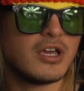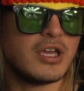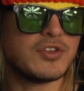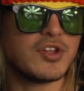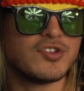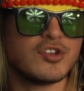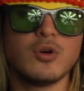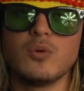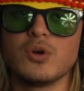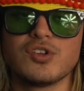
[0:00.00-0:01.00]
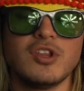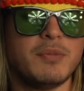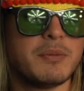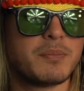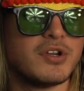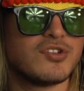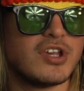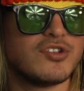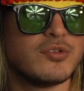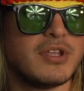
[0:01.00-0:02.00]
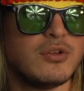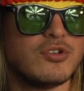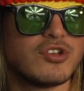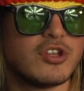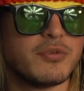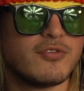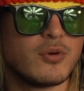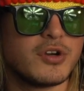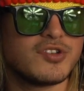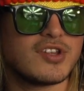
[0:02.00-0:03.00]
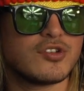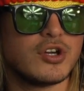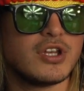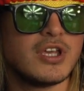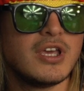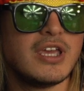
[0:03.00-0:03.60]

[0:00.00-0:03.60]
He's also worked on the Bitbirds, so I assume they knew each other before, so that's good.